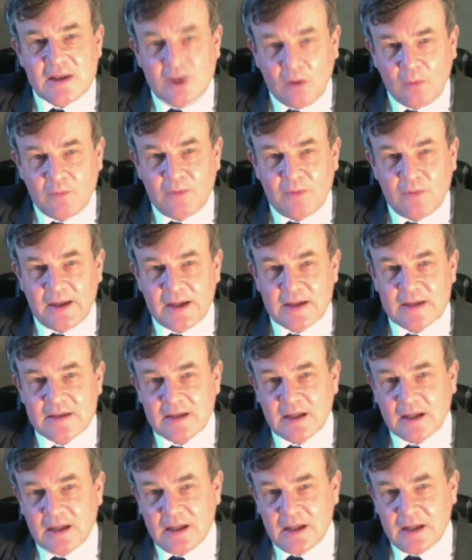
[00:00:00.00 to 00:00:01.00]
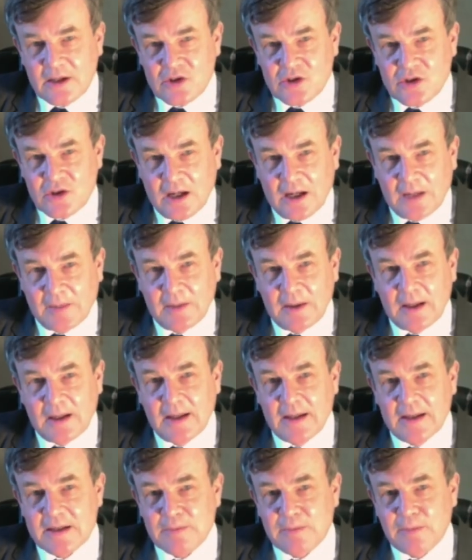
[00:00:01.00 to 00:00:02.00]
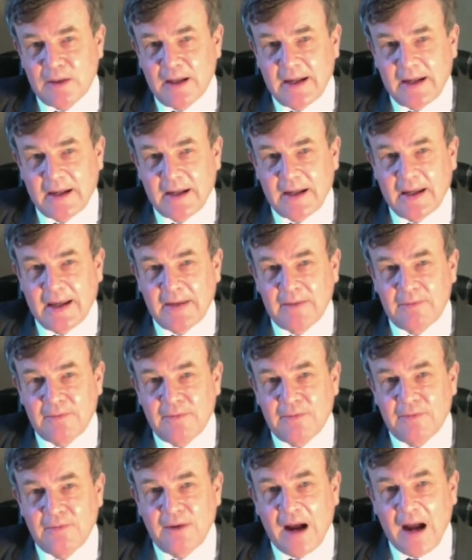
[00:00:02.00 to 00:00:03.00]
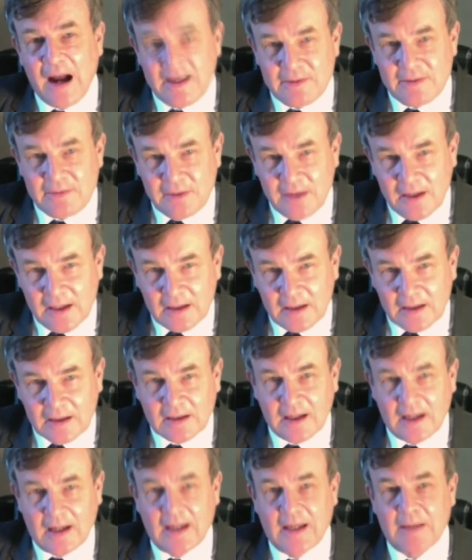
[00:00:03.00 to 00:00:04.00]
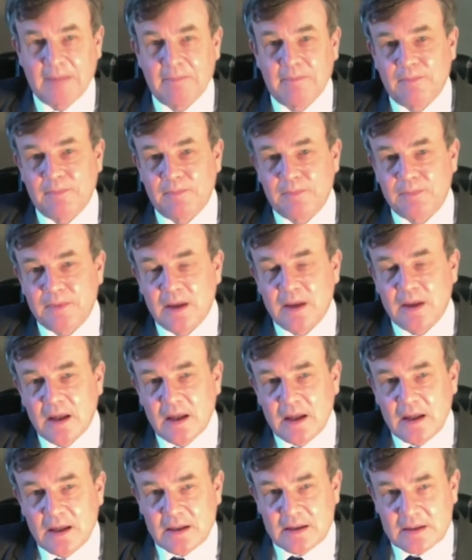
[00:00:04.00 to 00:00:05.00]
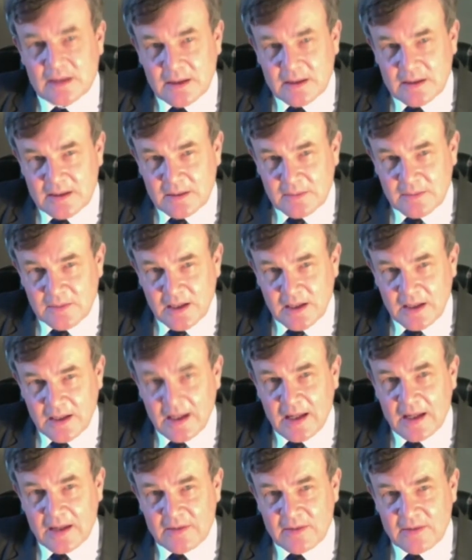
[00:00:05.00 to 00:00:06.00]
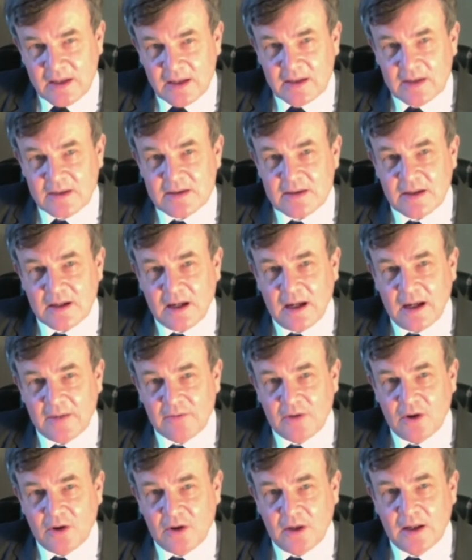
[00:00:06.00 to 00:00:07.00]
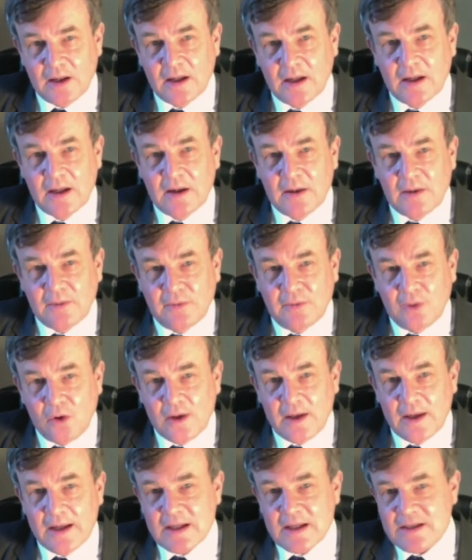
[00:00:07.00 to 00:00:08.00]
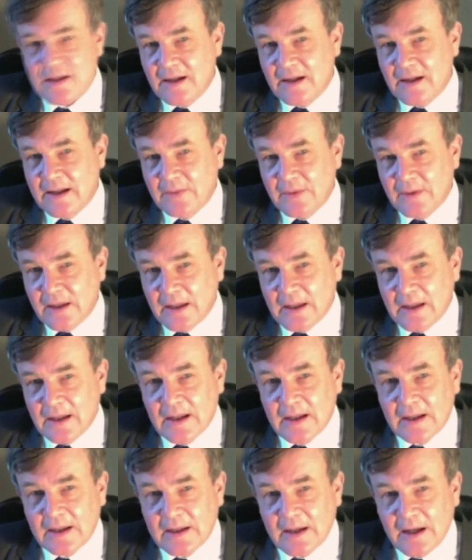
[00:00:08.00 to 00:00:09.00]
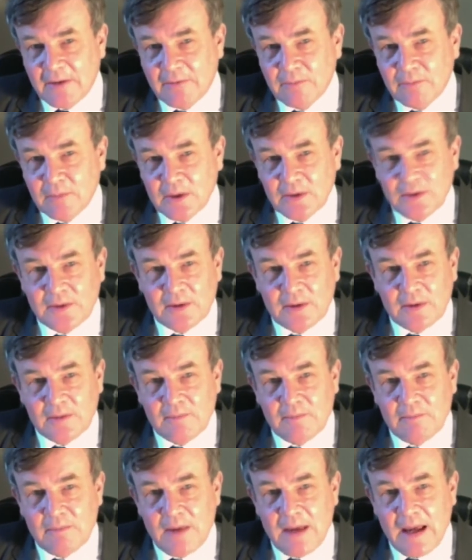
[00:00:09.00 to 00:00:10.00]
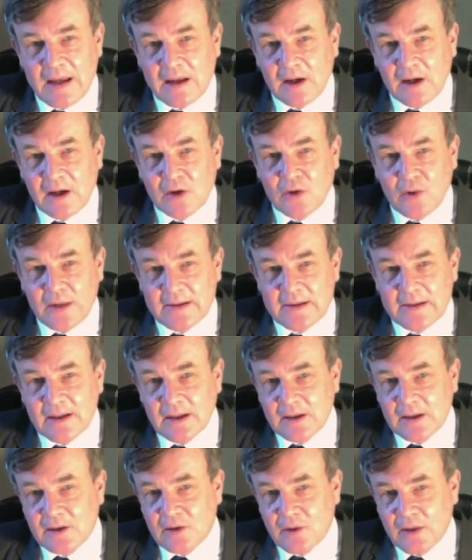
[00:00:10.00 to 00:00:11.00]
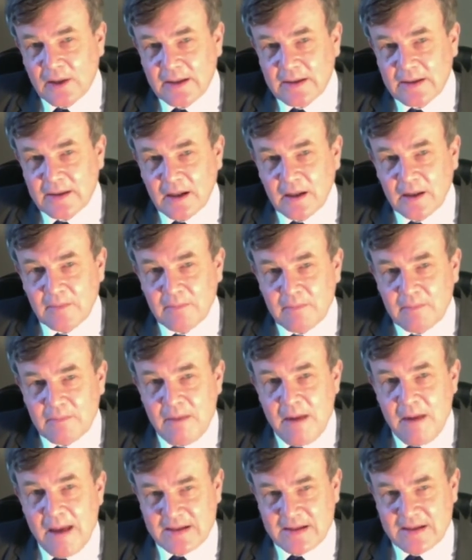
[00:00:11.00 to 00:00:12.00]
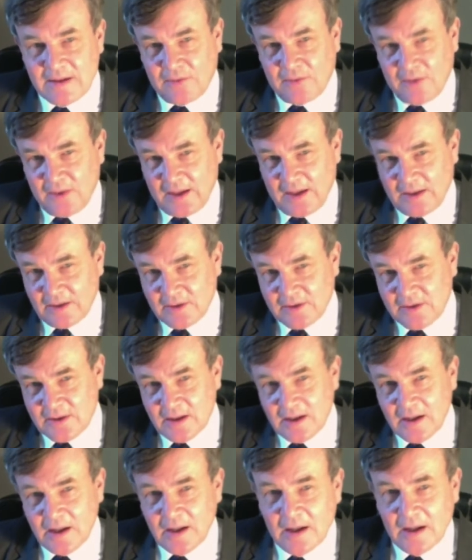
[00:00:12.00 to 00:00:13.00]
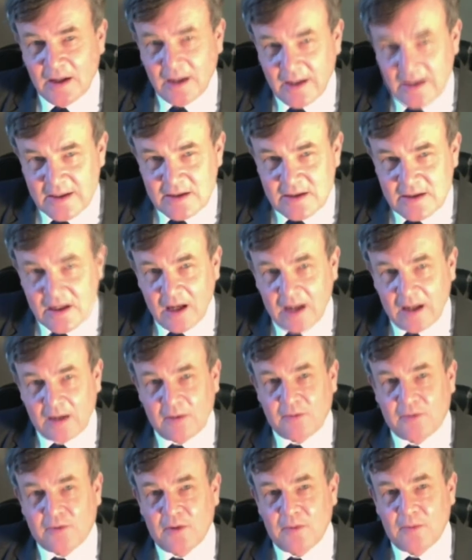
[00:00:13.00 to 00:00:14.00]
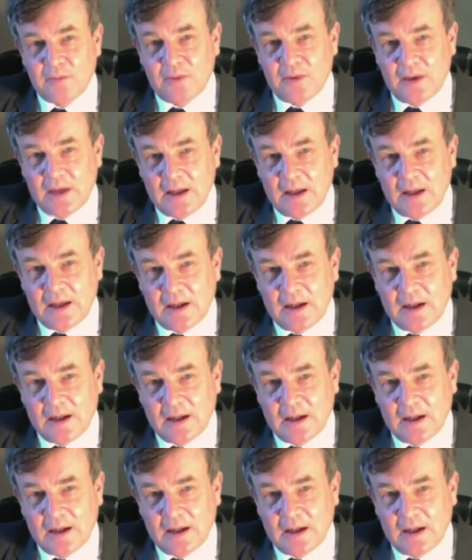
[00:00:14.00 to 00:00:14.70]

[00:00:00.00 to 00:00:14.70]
obvious that Keir Starmer is playing a 5-year game. He thinks that I've got 4 years to let the government make a greater and greater mess of things. He's going from the,